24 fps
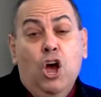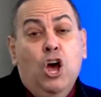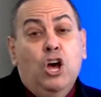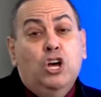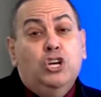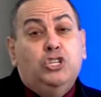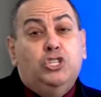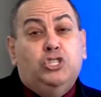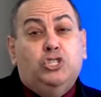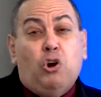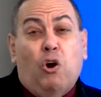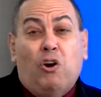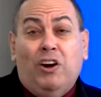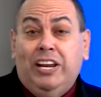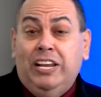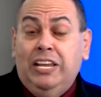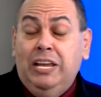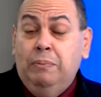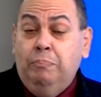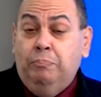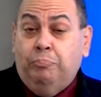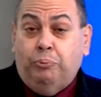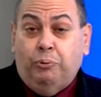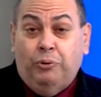starting
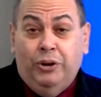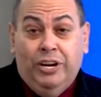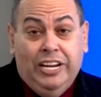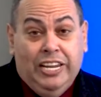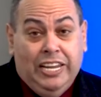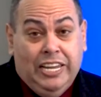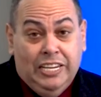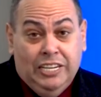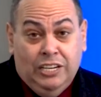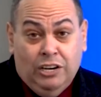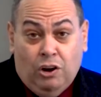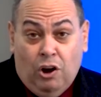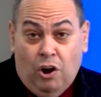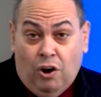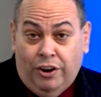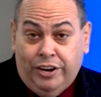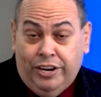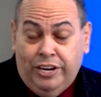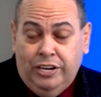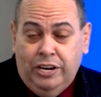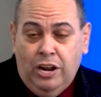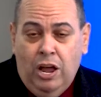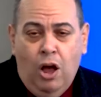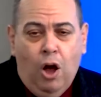in
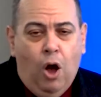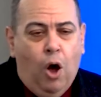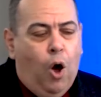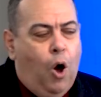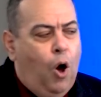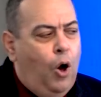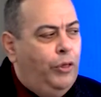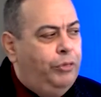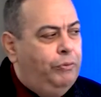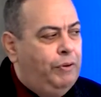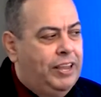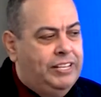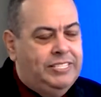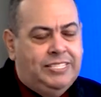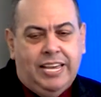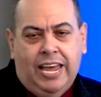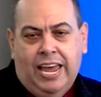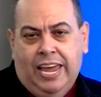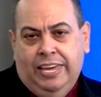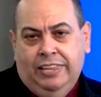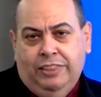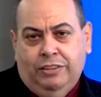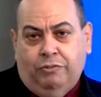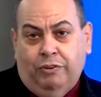pre-kindergarten all the way to
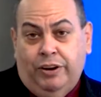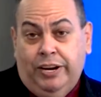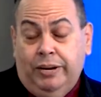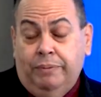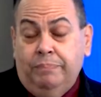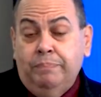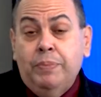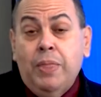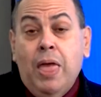8th grade.